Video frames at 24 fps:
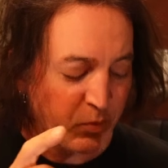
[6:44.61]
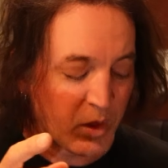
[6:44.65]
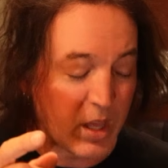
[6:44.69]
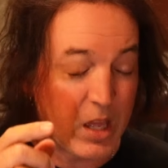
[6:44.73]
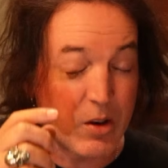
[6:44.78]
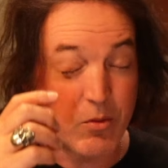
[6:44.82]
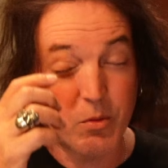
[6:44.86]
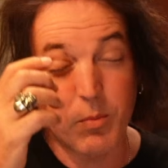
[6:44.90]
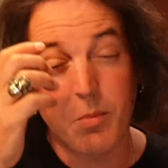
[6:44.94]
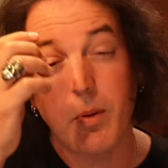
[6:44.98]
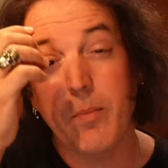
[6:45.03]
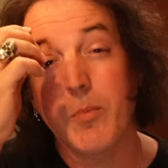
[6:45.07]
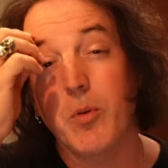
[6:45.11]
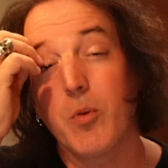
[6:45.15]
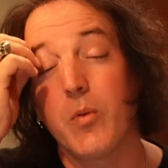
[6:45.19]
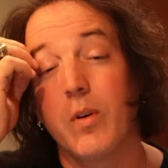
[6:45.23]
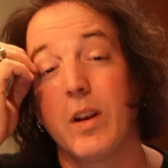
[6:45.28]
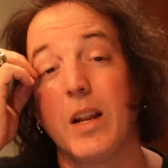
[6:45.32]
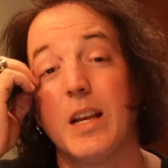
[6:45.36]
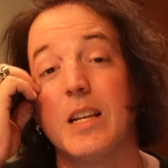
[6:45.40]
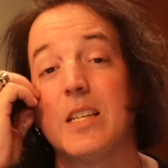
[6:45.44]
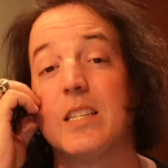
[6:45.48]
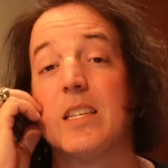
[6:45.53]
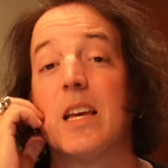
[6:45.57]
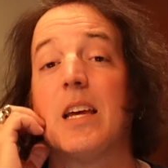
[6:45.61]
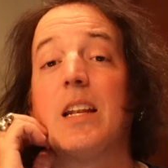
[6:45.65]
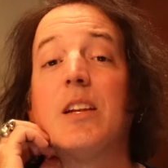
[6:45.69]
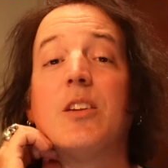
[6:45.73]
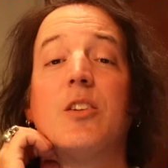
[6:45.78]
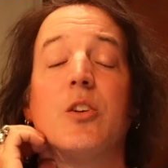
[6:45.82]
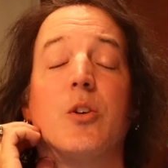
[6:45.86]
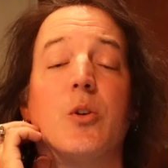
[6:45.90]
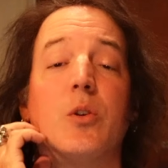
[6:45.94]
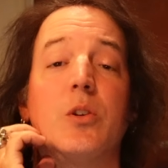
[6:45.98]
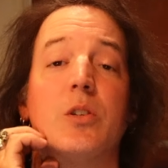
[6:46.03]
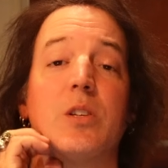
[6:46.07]
And remember what I said
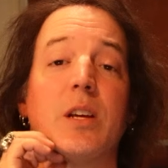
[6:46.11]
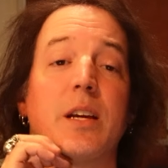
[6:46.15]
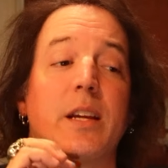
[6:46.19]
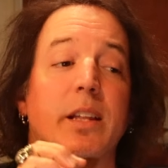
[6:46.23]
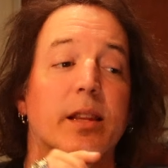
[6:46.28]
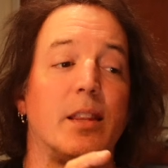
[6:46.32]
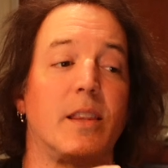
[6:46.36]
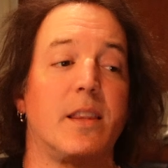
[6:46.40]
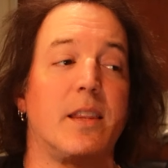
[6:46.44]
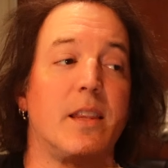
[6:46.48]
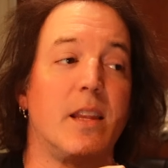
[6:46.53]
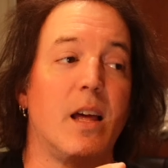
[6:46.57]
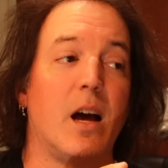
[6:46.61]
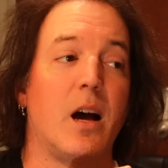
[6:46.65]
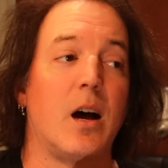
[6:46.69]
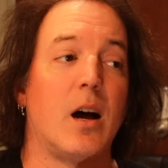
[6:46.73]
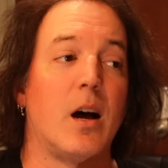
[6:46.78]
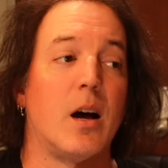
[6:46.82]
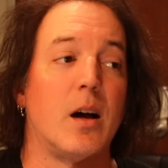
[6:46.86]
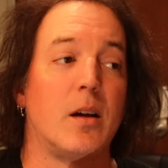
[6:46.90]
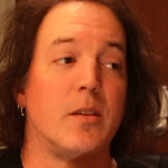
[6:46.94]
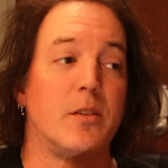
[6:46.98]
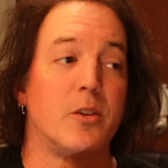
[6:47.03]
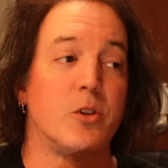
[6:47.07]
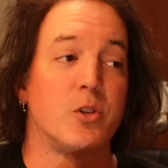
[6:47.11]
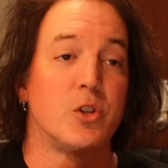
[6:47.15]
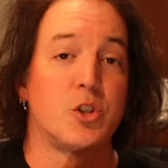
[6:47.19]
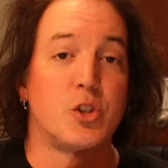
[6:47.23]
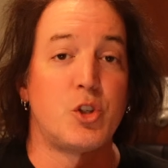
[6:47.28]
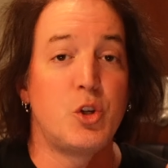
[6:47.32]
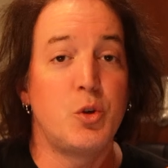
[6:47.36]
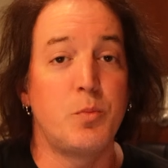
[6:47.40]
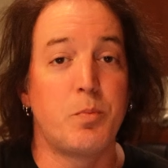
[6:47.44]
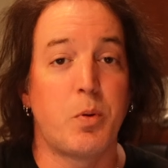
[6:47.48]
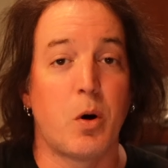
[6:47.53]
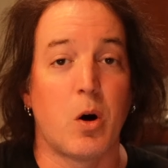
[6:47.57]
too is like, there's
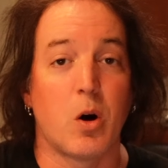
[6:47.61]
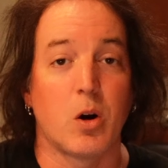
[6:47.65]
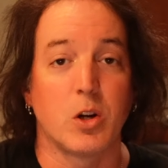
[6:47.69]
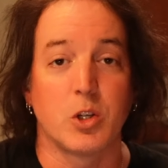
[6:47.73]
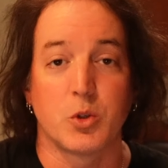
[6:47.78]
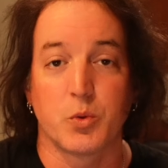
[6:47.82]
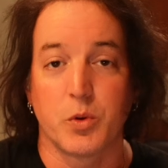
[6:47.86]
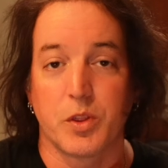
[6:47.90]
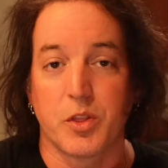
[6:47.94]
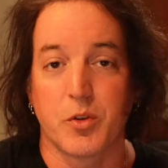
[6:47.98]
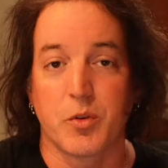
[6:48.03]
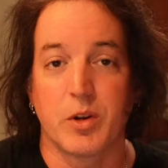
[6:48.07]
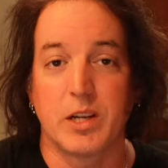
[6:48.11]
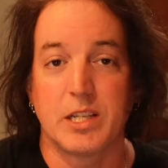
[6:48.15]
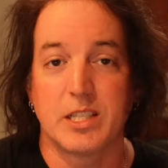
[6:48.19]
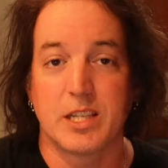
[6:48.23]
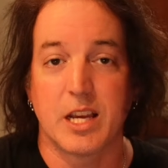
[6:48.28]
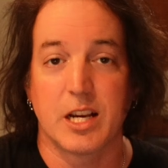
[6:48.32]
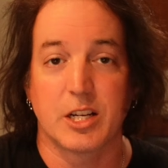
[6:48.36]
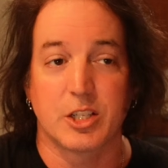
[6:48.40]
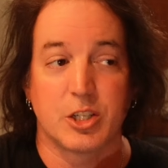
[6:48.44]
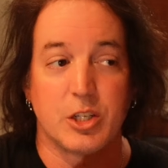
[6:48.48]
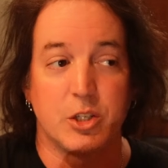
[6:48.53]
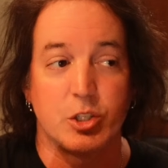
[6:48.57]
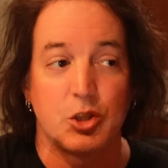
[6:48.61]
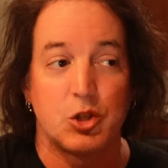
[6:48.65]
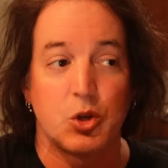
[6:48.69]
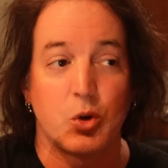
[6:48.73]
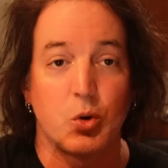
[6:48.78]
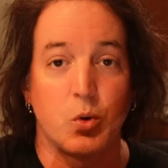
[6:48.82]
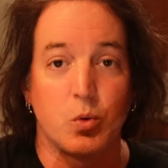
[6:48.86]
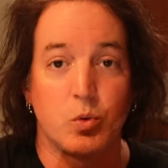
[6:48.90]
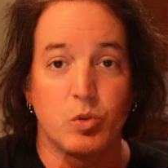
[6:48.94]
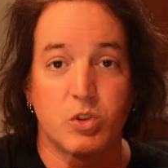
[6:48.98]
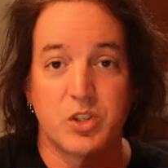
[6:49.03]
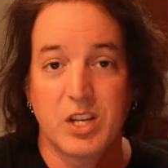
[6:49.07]
2 parts with 3 sections.
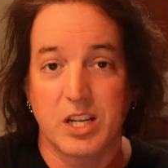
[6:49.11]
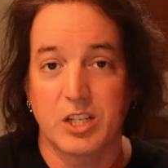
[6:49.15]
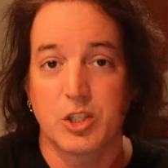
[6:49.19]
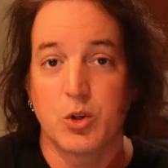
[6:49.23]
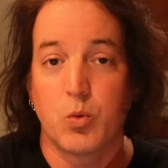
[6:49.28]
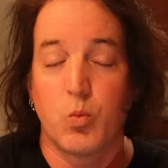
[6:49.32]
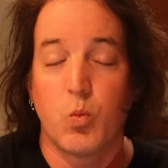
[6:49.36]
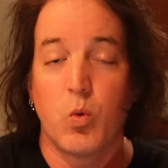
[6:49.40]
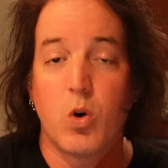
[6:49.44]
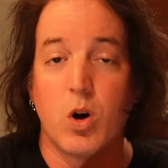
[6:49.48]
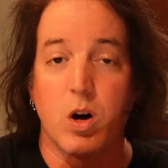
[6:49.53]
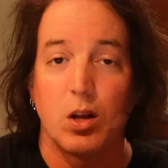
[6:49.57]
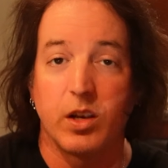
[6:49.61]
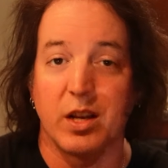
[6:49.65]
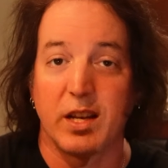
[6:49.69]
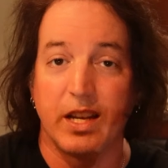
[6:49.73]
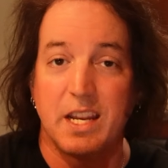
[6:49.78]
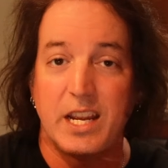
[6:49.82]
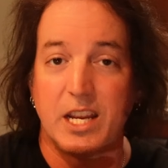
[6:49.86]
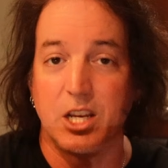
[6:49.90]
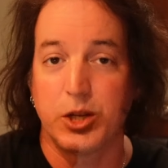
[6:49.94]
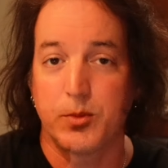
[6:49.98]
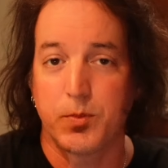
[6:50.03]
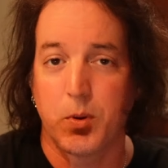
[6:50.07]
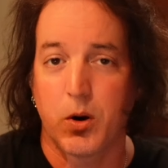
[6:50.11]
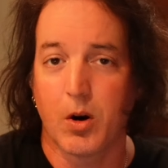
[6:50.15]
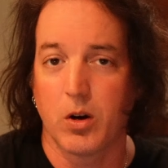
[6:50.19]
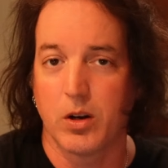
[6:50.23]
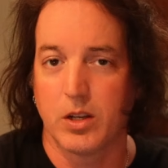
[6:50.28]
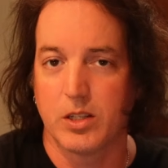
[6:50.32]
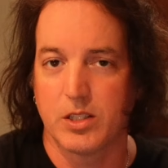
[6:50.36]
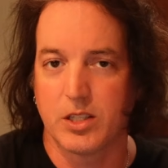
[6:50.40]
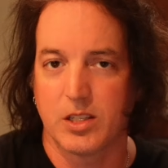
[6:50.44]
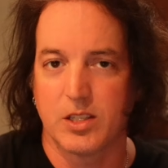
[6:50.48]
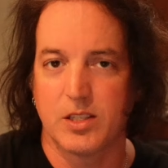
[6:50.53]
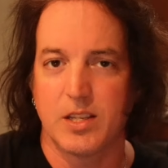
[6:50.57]
So section 1 in each part
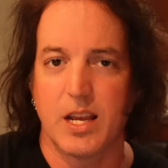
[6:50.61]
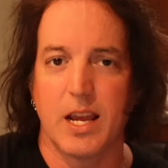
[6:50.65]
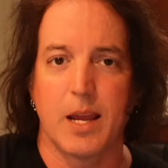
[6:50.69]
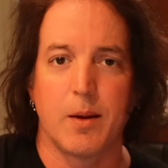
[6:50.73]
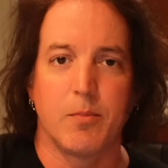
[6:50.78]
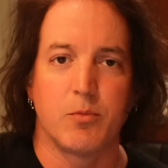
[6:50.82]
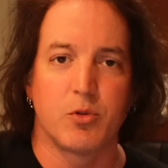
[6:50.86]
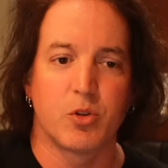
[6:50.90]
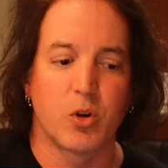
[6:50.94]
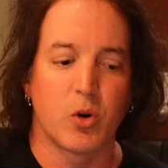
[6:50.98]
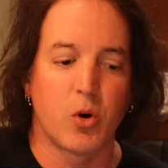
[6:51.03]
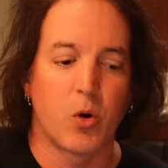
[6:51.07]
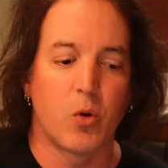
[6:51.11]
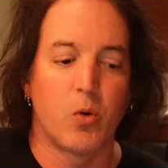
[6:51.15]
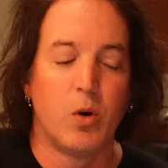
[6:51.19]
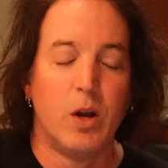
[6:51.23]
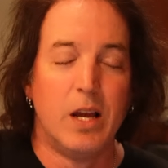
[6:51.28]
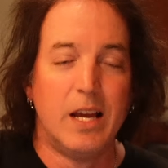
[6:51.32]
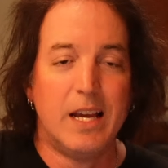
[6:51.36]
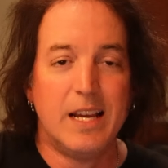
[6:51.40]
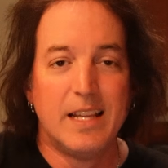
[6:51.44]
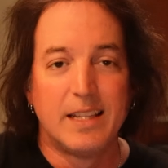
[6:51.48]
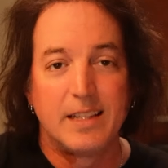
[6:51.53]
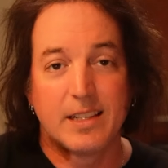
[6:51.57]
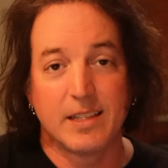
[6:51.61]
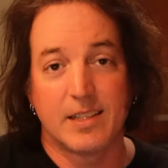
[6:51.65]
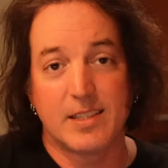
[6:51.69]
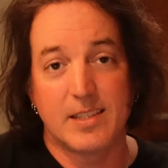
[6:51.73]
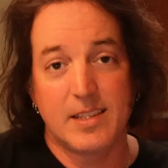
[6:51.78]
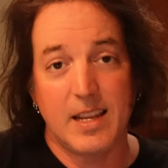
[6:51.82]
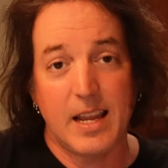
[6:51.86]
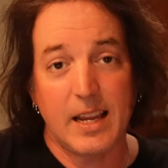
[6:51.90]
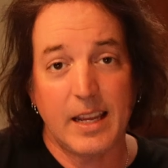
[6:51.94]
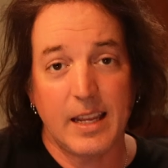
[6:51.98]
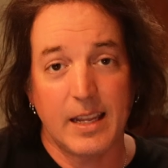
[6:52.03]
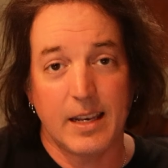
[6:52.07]
is the same. So the
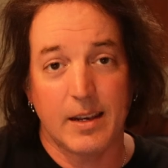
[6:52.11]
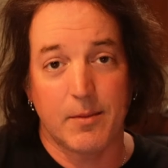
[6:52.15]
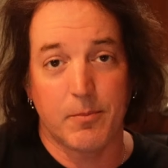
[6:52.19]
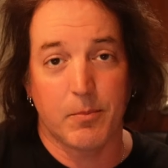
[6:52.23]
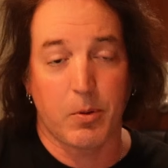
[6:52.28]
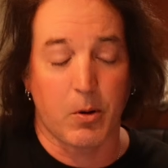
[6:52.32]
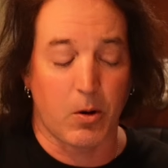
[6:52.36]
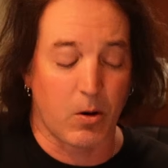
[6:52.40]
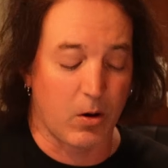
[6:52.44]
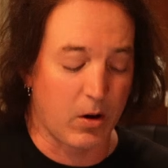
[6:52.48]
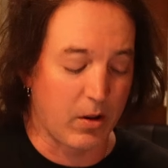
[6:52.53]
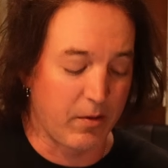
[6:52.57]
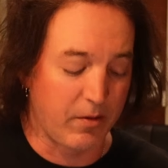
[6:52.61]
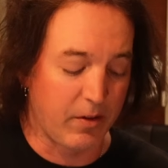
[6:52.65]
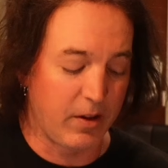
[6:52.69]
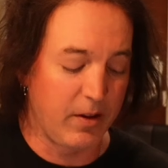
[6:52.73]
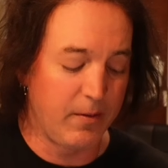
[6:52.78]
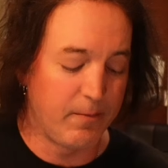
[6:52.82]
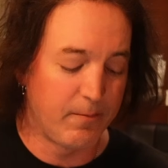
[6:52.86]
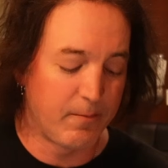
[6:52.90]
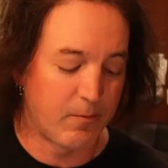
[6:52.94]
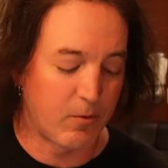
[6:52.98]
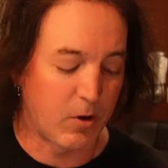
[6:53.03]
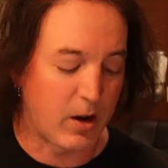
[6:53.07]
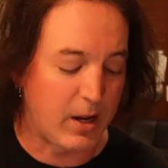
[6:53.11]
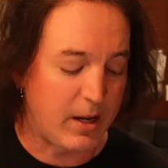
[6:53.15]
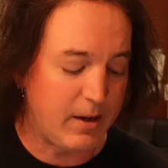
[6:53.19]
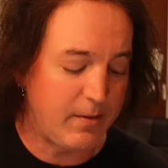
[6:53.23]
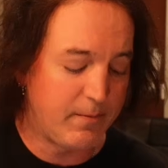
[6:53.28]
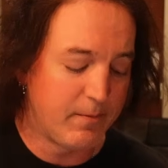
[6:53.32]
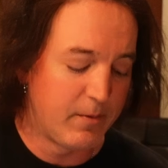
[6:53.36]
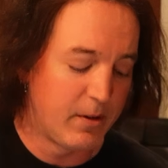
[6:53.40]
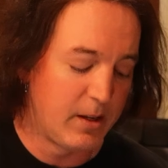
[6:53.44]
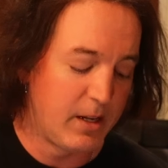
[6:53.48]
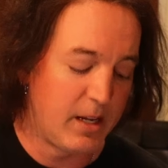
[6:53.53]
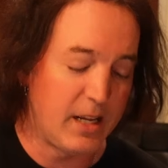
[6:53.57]
second part of it, right?
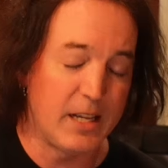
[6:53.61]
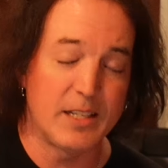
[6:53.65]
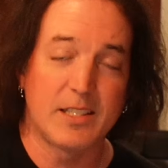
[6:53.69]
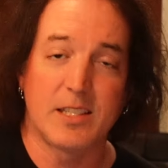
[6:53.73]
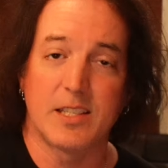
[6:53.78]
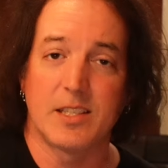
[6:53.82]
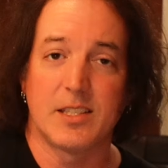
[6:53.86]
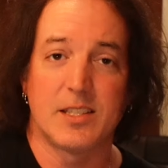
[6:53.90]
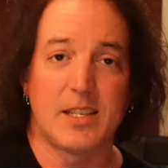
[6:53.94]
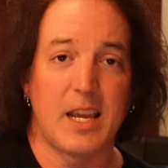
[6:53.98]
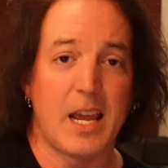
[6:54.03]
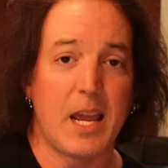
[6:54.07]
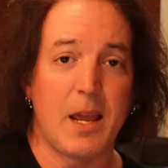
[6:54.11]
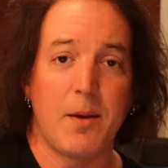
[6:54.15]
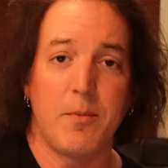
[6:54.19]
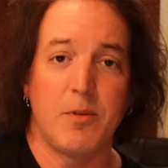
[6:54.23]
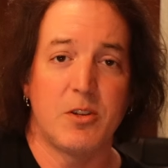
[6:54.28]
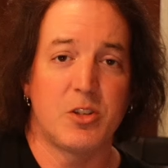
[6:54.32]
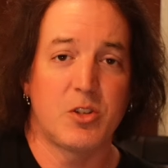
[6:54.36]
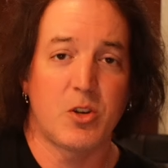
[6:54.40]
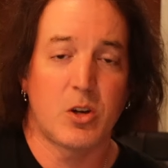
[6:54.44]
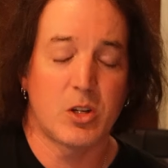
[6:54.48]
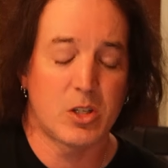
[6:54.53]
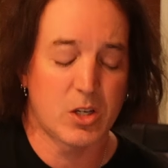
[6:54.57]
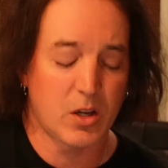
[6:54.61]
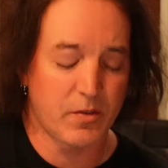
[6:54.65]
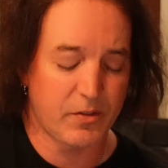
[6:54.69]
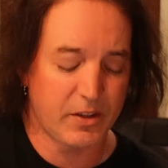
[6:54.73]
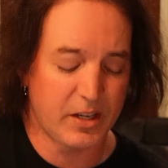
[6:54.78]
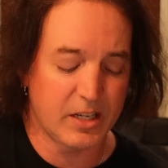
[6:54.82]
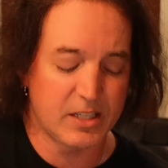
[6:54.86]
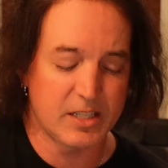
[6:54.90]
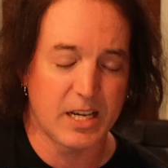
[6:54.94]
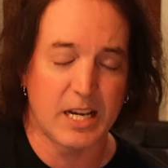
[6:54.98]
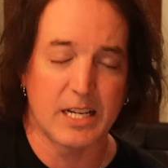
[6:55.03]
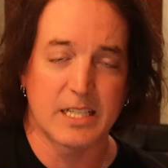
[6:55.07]
It's the same, it starts off
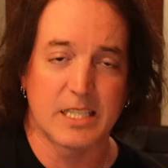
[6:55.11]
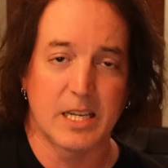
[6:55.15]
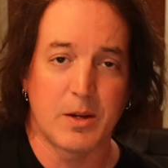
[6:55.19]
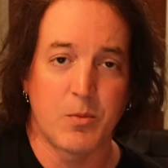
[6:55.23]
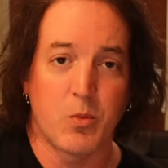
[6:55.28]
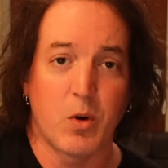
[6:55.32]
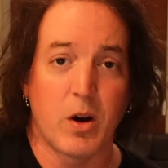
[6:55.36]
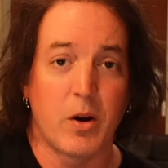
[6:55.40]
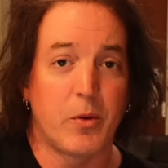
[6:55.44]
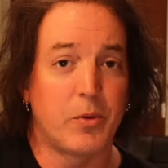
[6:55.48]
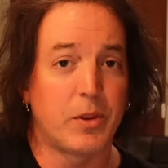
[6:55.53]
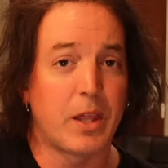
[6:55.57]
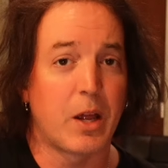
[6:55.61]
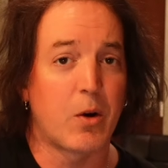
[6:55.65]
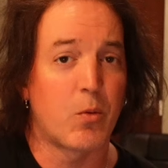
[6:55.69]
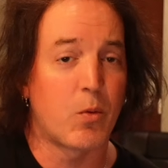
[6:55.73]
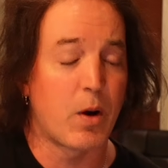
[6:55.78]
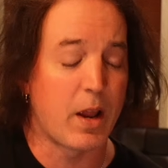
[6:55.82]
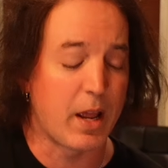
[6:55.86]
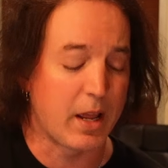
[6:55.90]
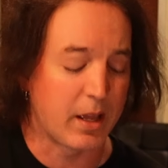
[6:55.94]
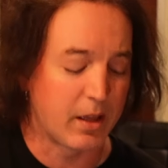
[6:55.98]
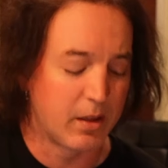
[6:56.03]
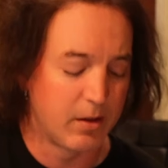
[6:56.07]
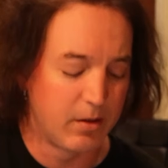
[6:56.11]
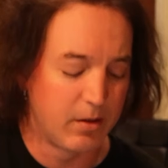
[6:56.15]
the exact same way with that rake.